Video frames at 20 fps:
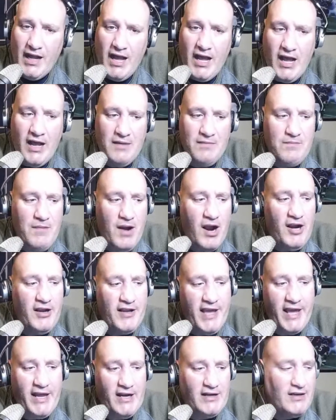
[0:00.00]
Mark
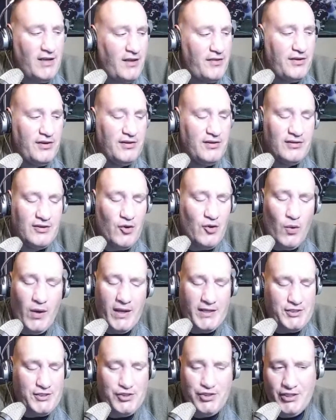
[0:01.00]
had another
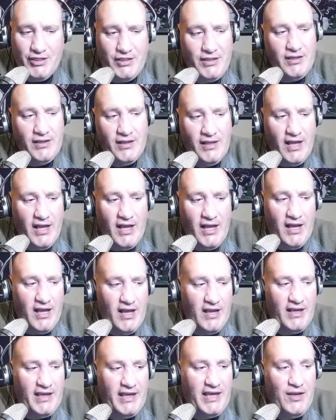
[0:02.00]
question.
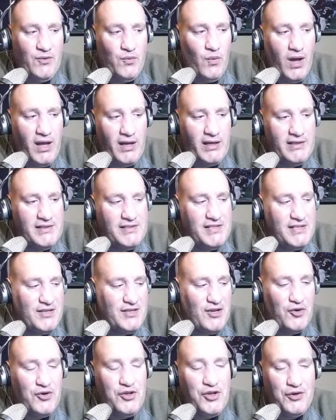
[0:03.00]
He wanted to
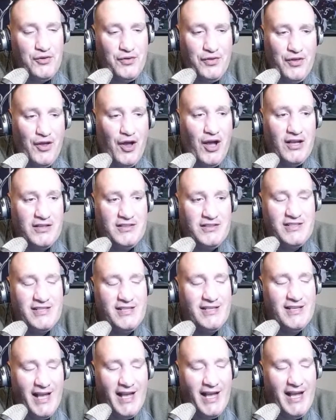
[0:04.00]
know your thoughts
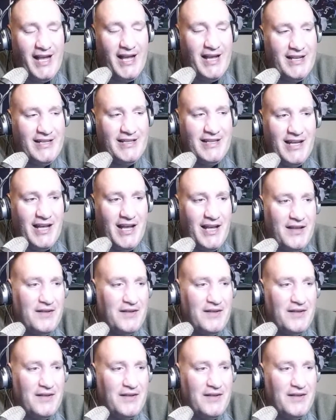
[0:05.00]
on